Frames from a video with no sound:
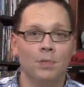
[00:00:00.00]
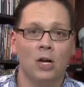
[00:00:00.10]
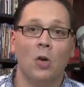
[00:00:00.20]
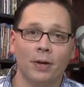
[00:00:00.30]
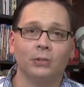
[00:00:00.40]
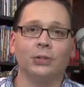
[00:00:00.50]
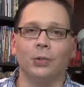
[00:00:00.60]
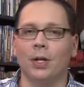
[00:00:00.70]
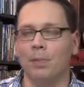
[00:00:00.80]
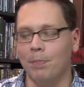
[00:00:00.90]
hope I don't screw
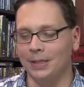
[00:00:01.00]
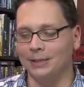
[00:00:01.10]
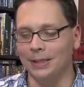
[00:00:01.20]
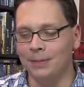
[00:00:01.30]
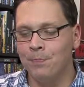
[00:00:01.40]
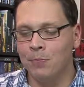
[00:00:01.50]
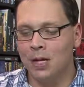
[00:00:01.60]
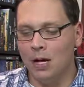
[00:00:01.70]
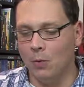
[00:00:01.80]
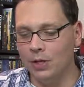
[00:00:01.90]
it up. But I
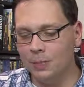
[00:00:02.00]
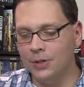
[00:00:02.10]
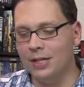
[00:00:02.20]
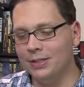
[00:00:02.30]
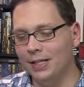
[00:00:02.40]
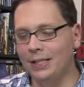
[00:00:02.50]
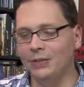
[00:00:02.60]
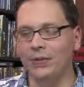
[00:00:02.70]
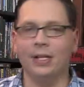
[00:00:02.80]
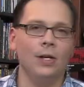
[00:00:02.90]
wanted to put out today's
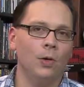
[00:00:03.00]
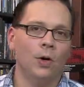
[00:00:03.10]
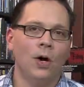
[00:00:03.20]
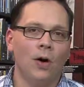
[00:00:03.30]
video